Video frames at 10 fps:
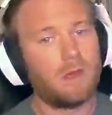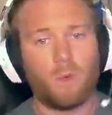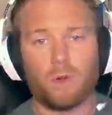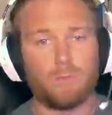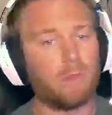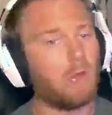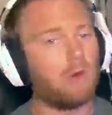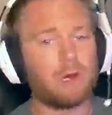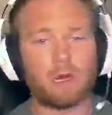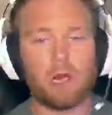We're blowing
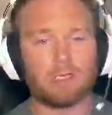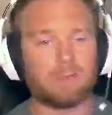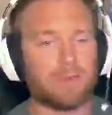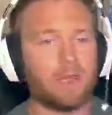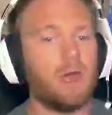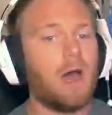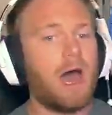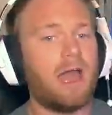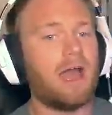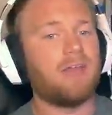our cards, man.
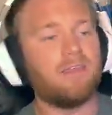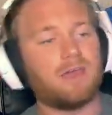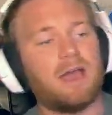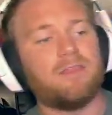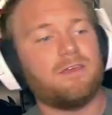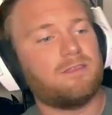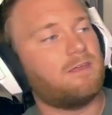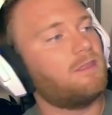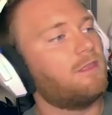I think that